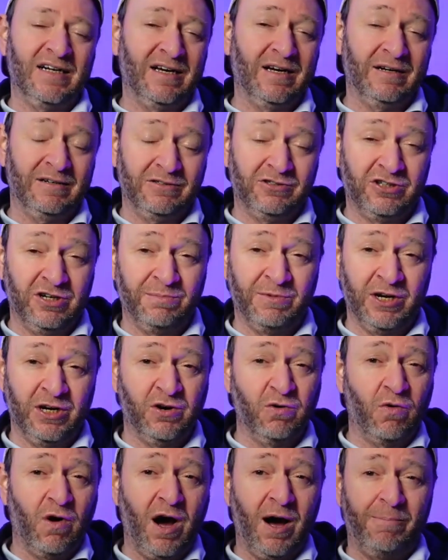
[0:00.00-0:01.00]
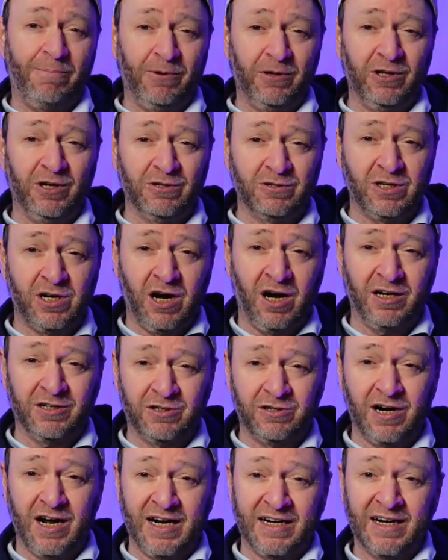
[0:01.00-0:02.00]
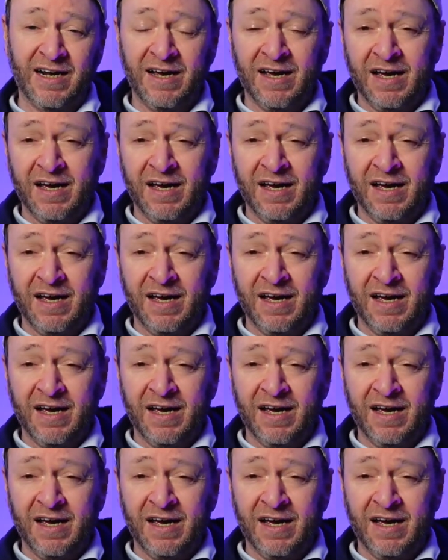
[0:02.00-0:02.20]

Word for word: Uh, Jimmy Garoppolo's contract